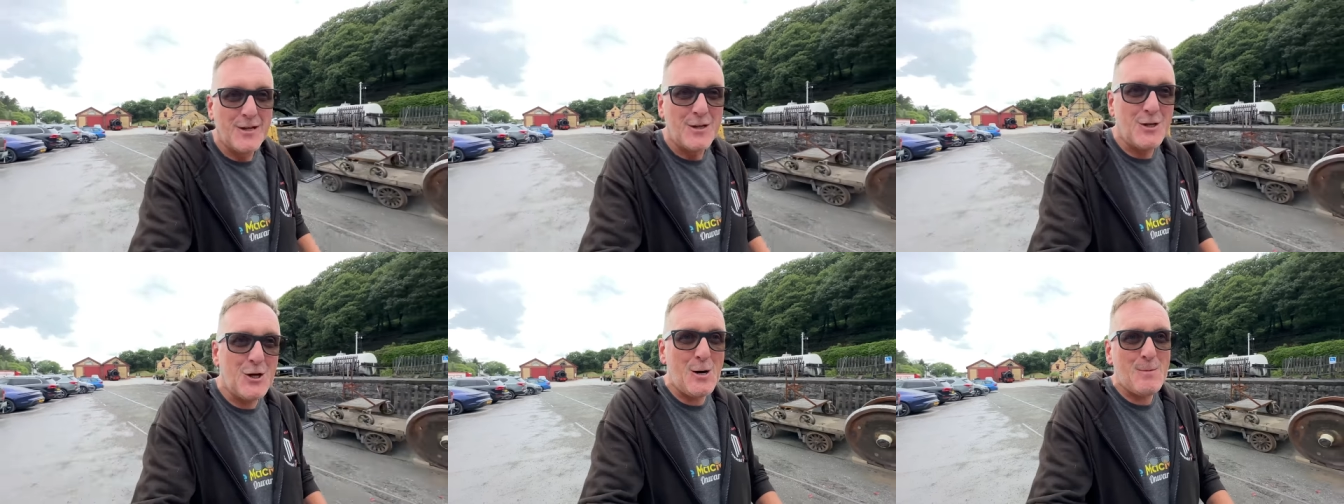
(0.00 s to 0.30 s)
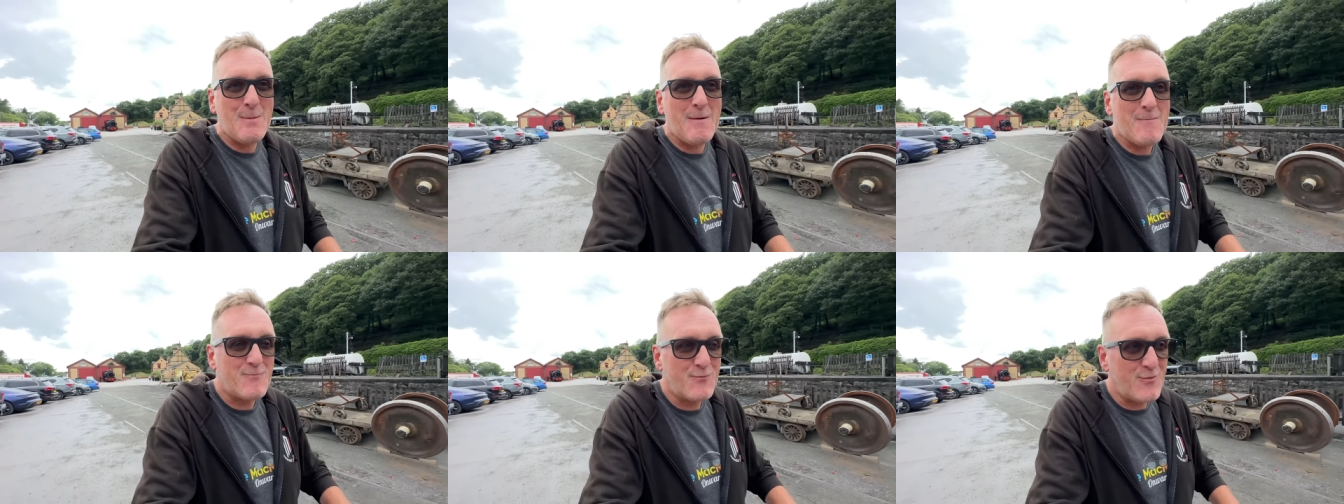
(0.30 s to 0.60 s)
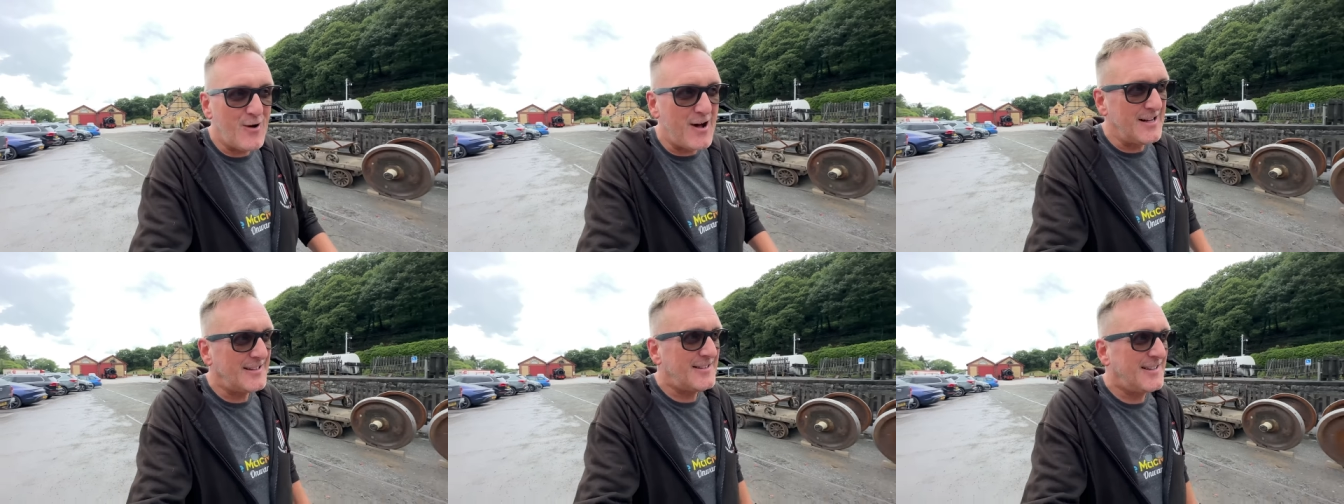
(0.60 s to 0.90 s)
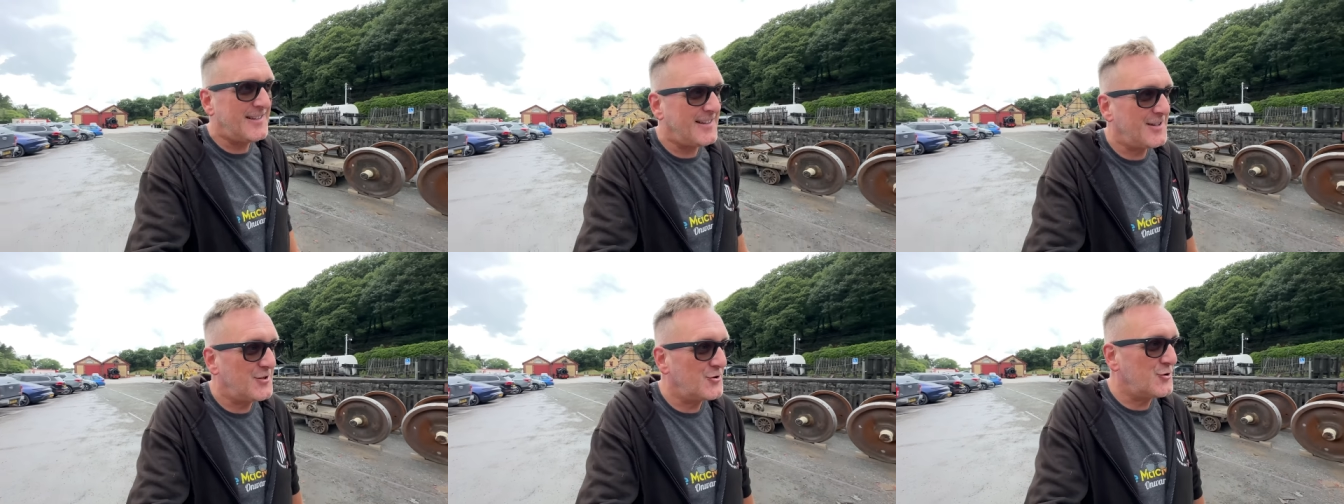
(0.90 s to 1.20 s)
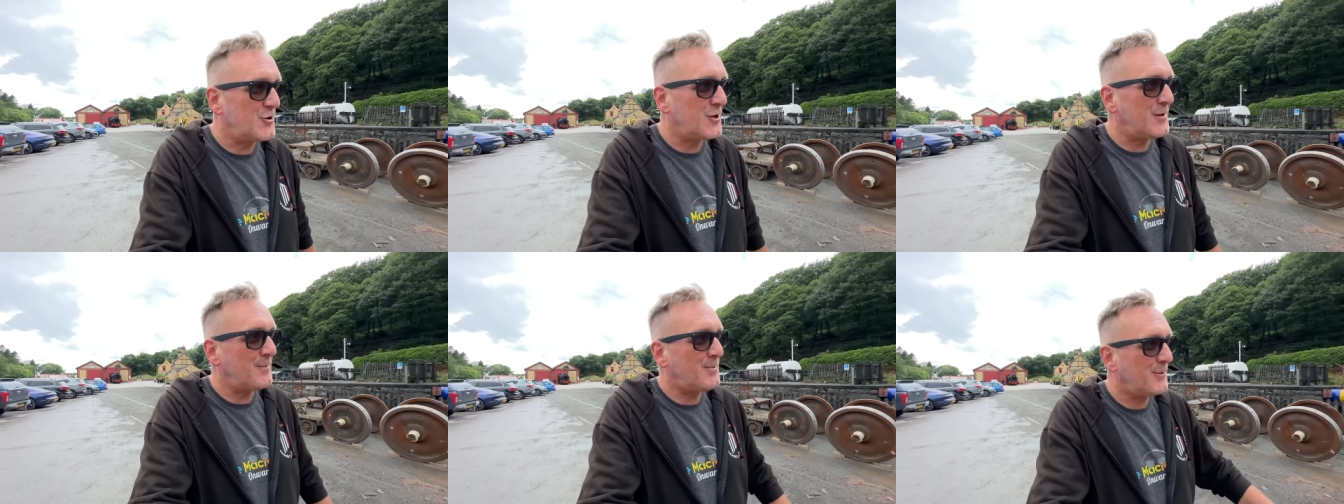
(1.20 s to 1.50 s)
Norman Price is in
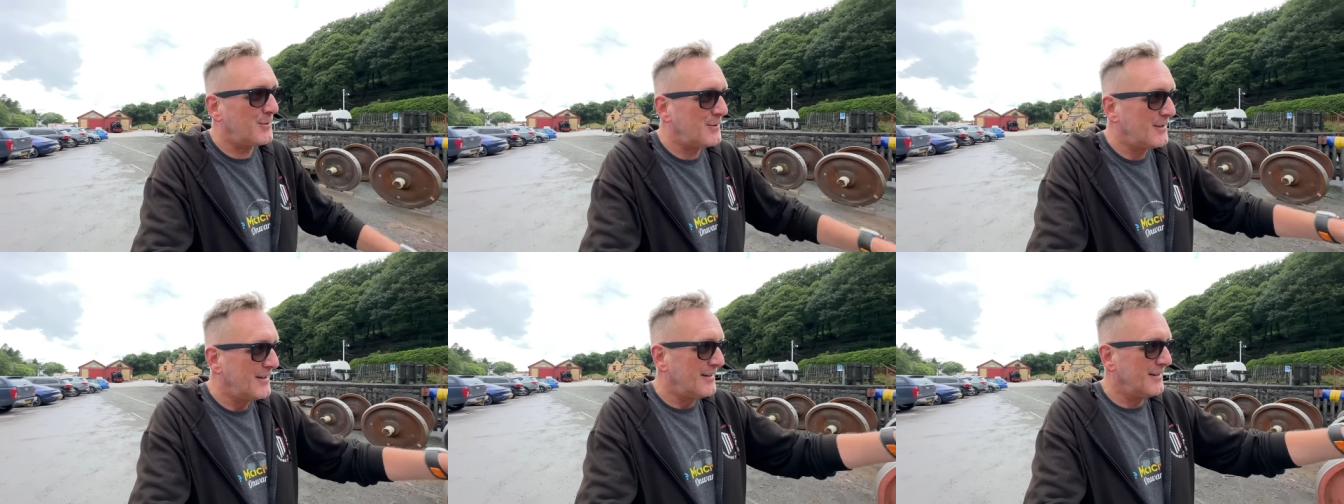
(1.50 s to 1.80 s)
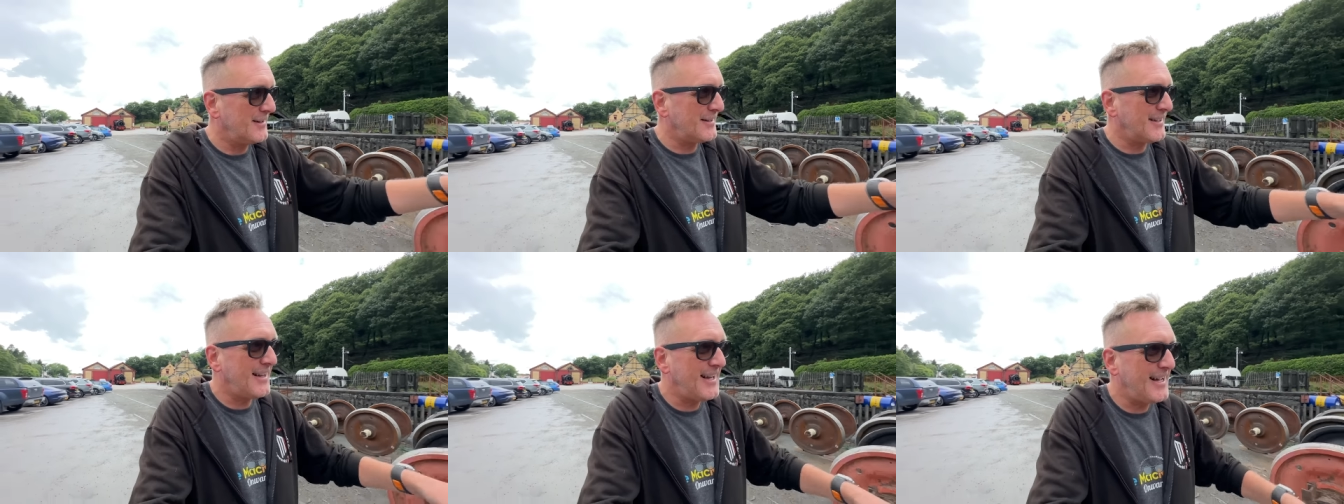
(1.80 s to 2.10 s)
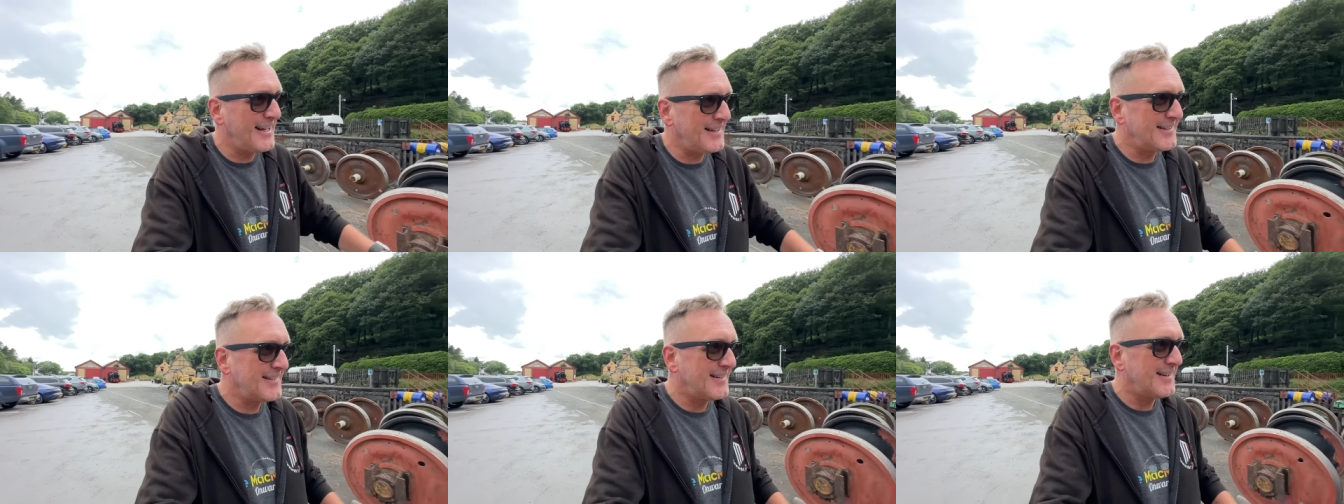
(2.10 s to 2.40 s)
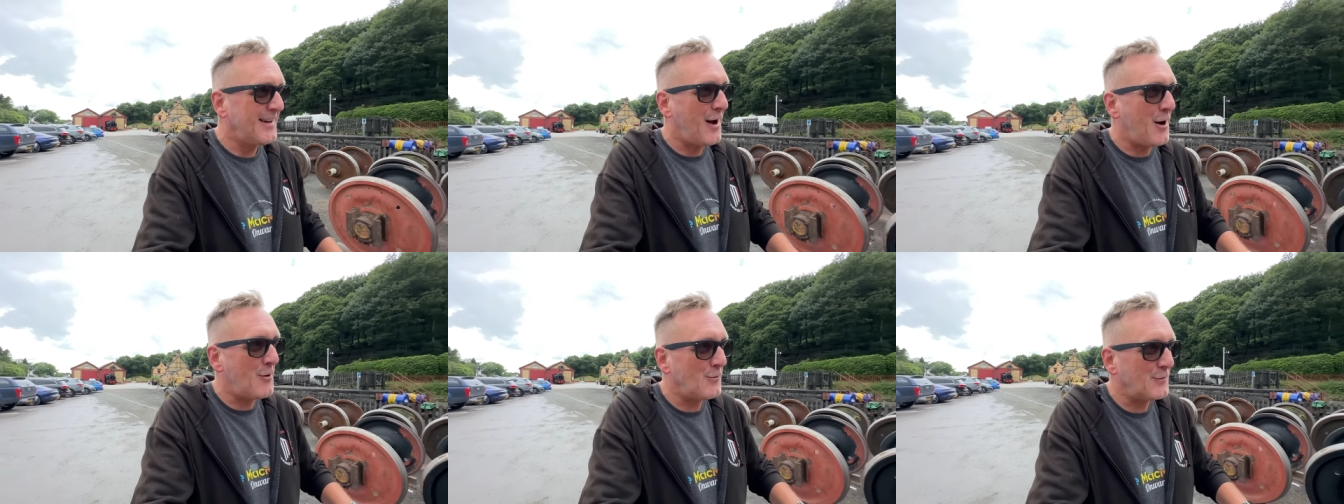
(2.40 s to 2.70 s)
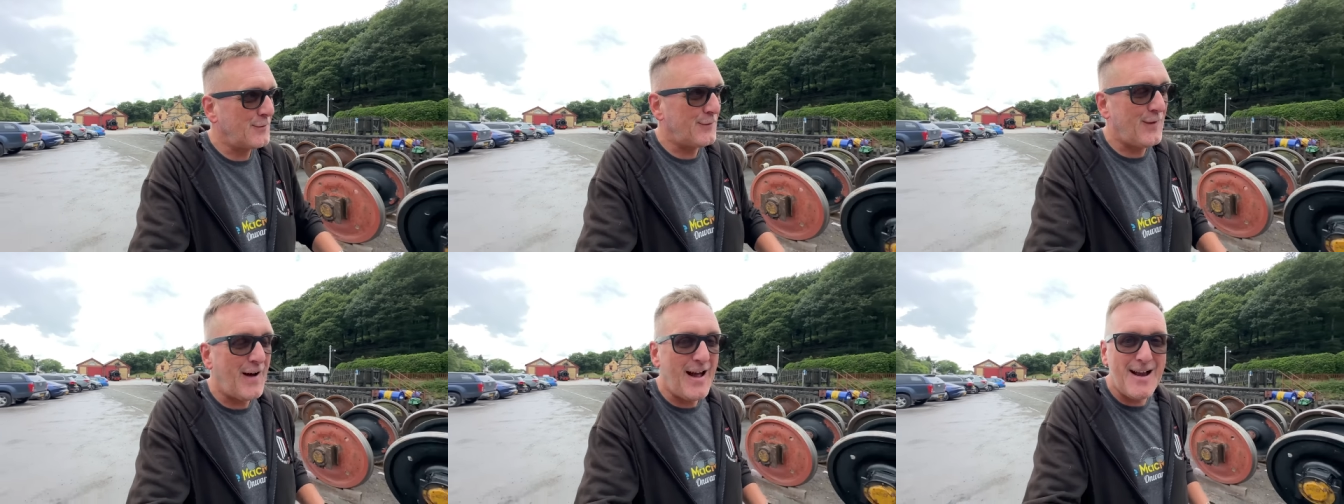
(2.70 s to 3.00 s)
trouble. Look at this,
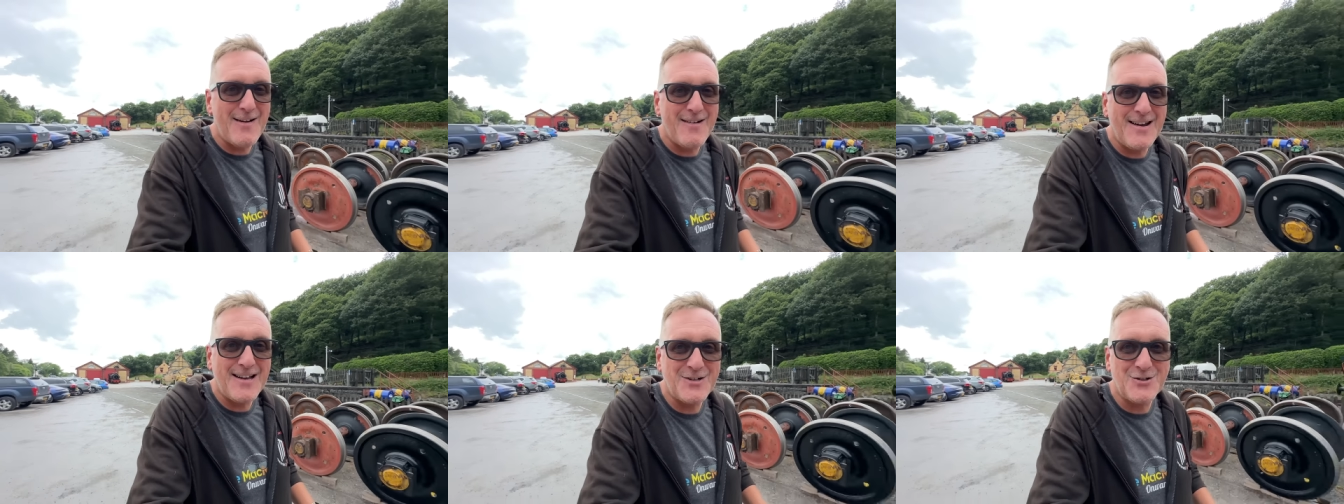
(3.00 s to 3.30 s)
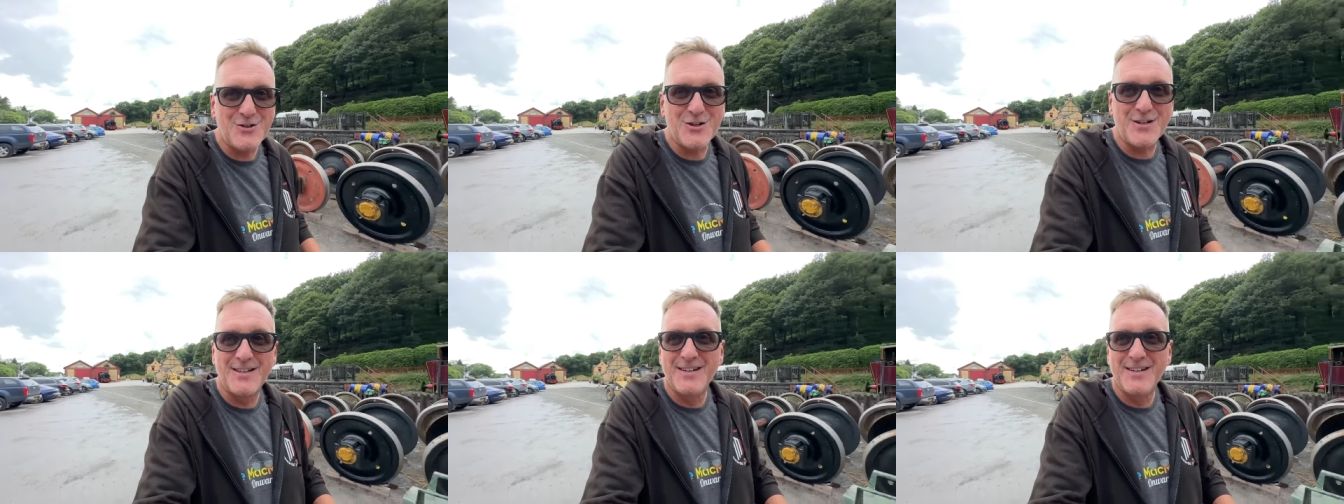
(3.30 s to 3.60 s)
old fire engine.